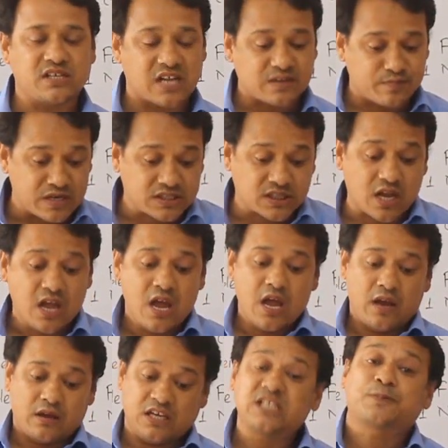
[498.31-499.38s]
That means
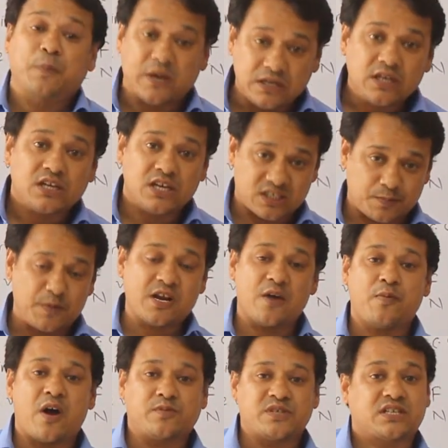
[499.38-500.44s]
speed of
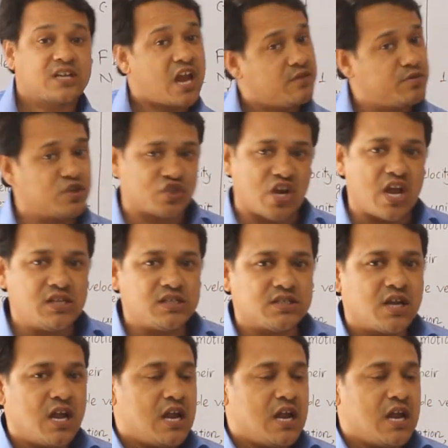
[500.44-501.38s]
object can be changed,